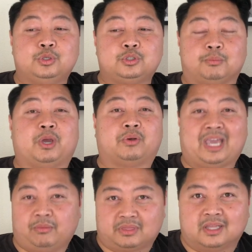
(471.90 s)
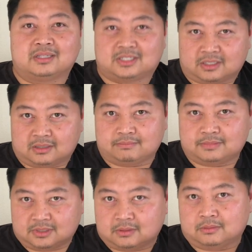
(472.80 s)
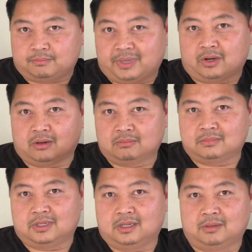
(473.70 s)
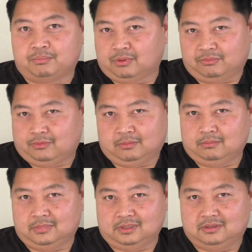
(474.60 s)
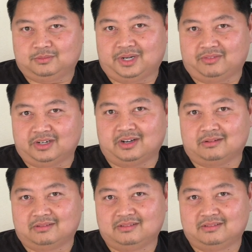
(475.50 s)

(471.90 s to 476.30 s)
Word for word: to be okay with it to to better a performance whatever you know.